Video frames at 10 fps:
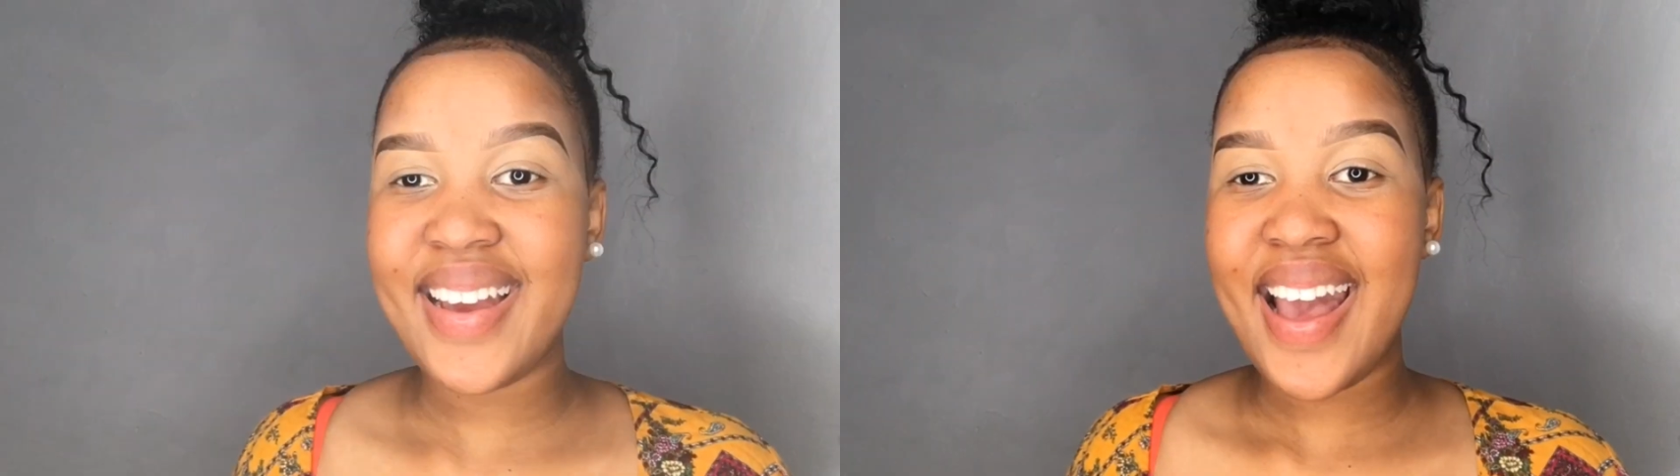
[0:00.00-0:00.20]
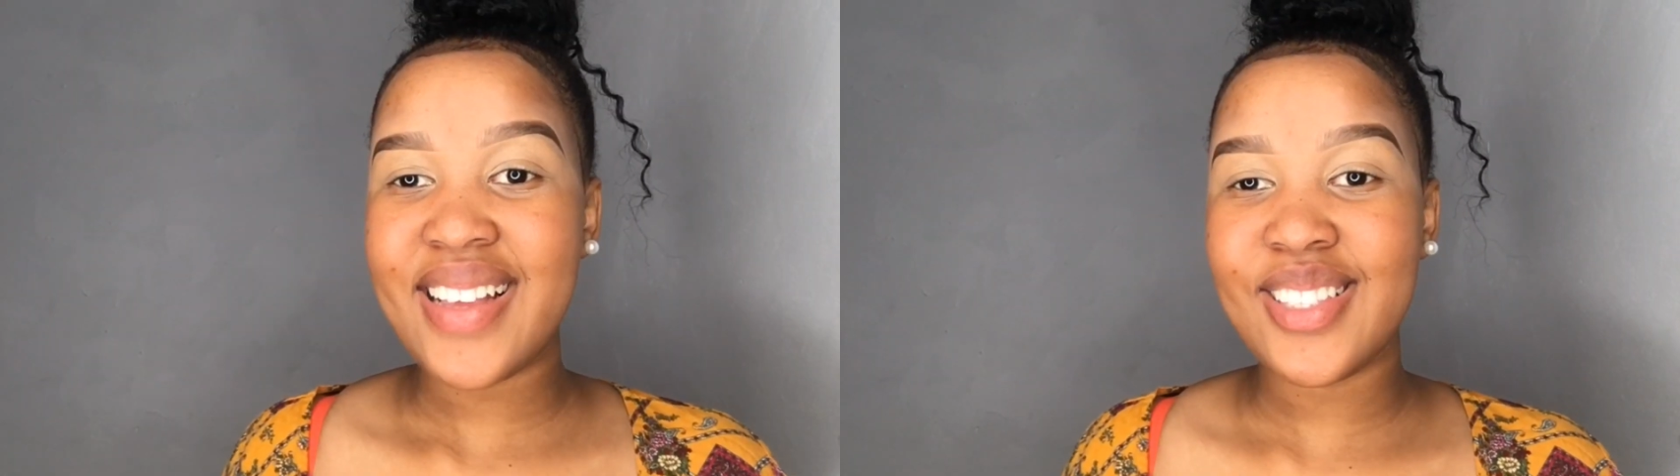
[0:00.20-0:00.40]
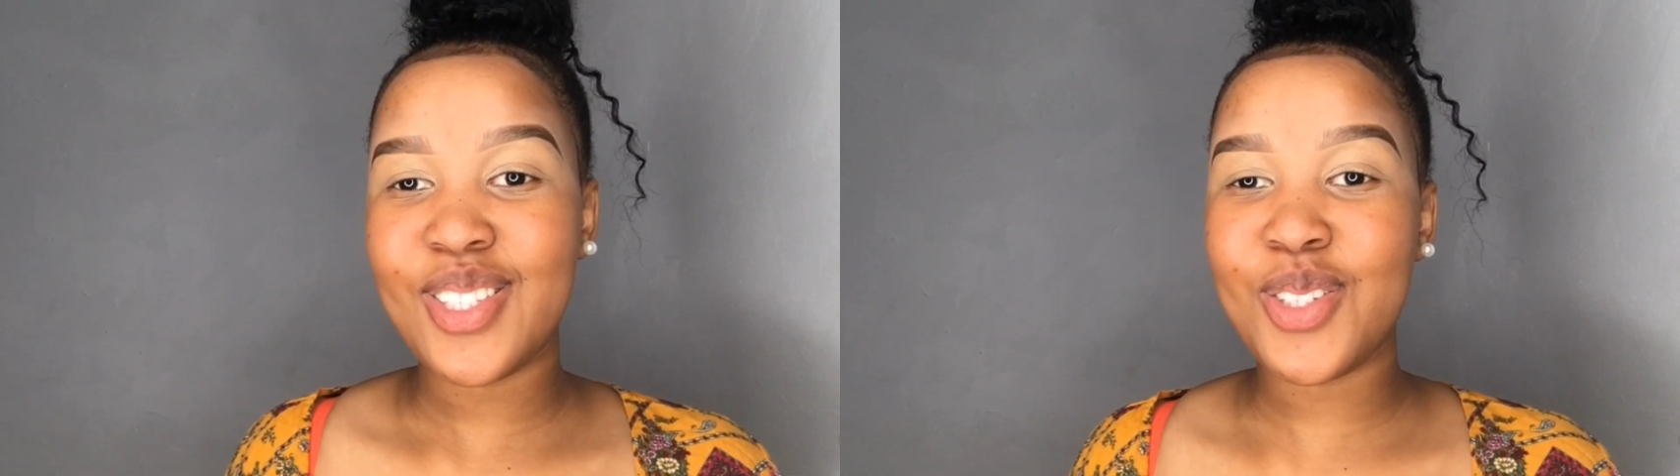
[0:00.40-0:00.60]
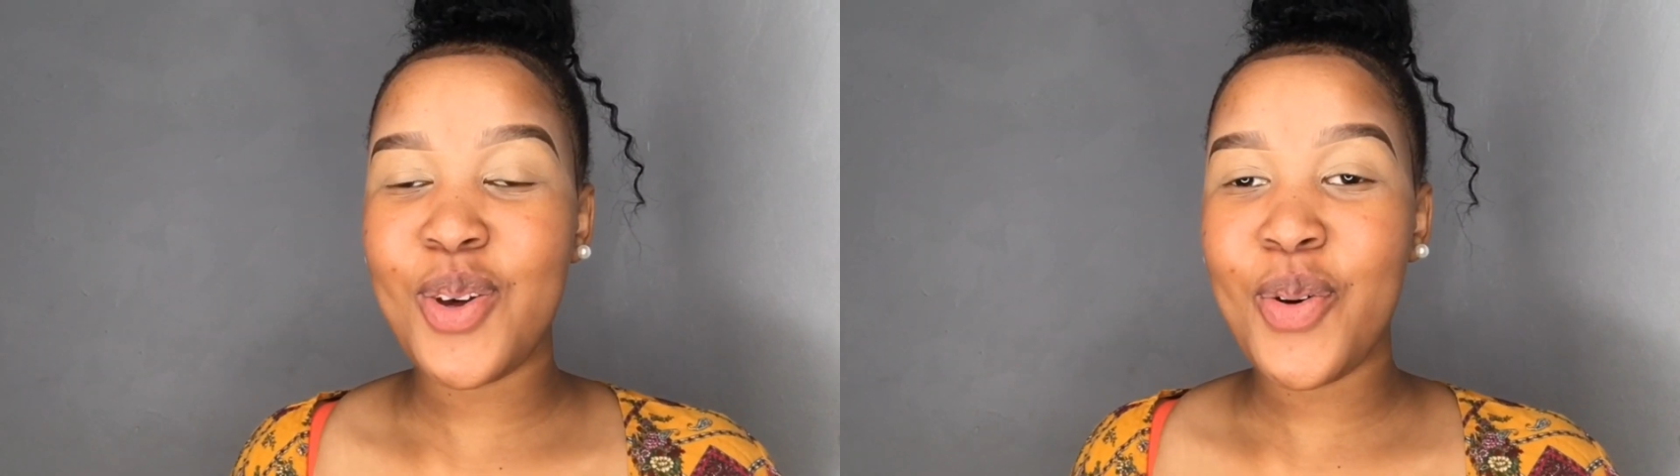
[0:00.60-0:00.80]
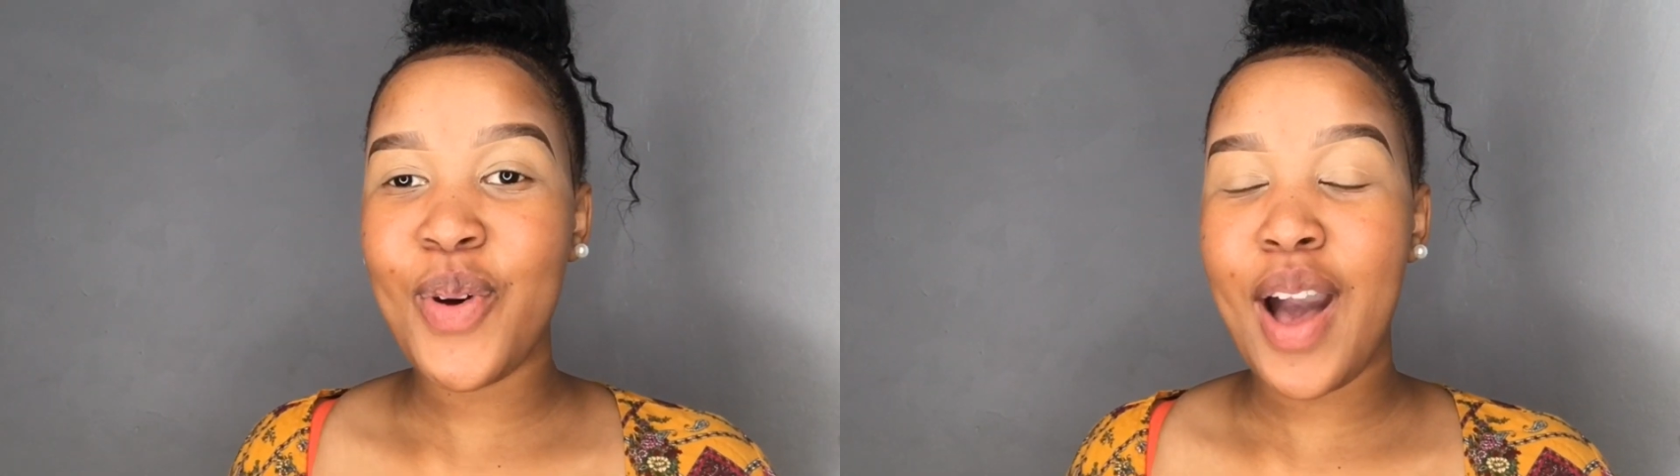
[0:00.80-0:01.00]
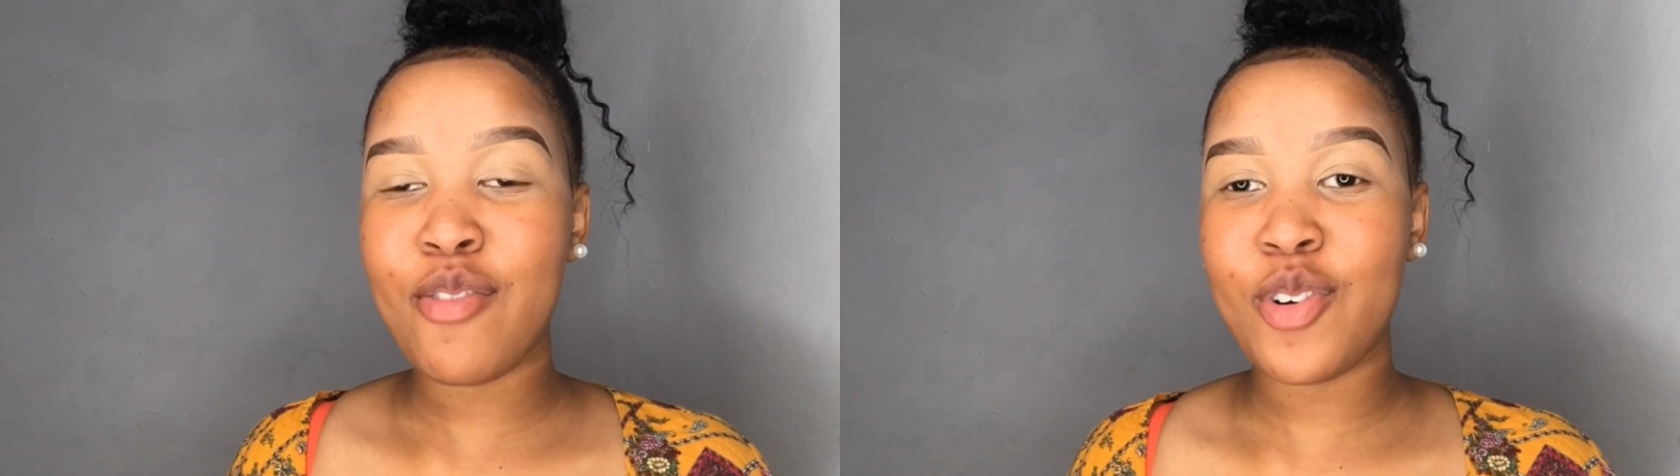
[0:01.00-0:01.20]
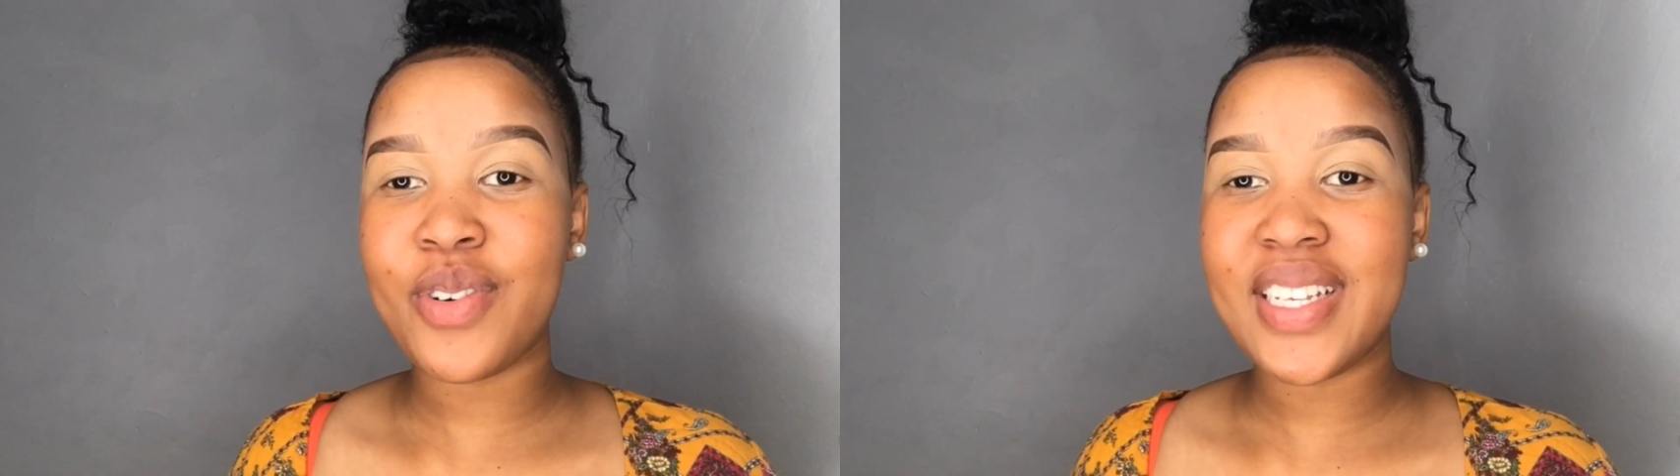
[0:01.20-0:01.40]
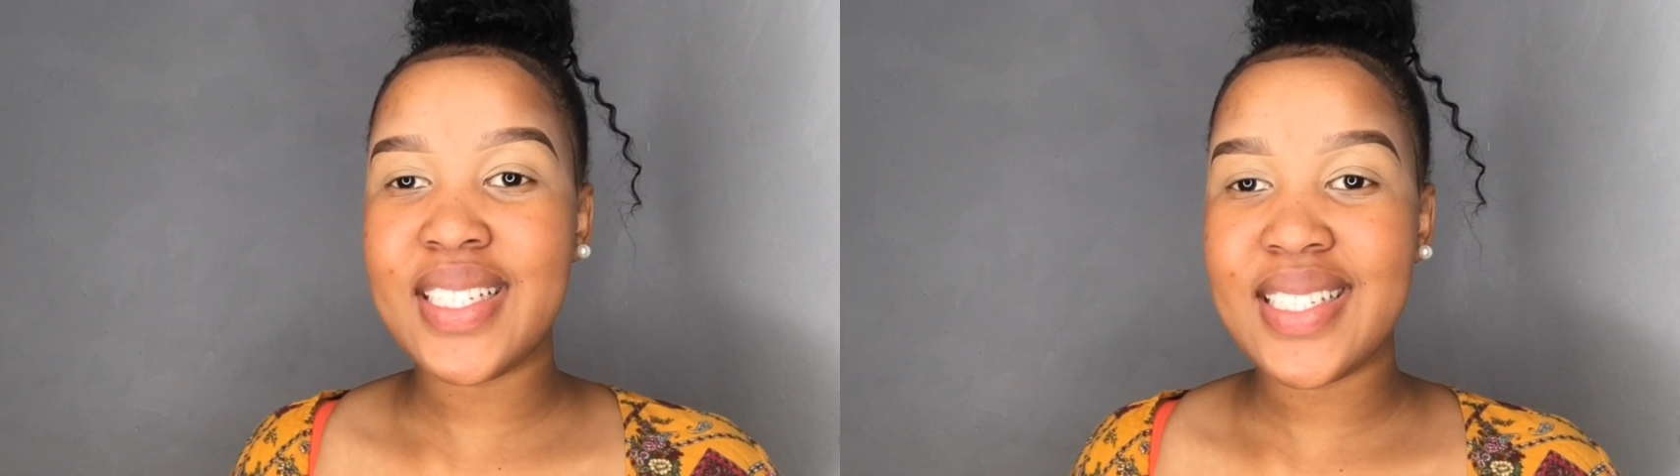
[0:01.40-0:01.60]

guys, so I've already